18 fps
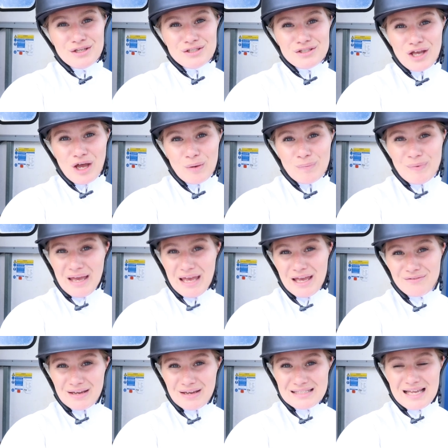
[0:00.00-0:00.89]
so
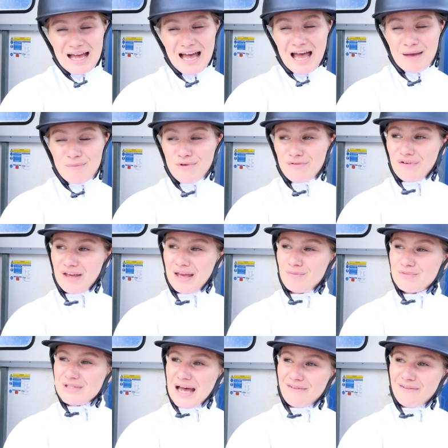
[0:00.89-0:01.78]
perfect timing for
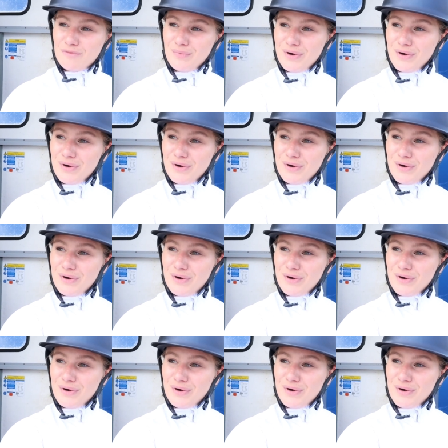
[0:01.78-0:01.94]
him to have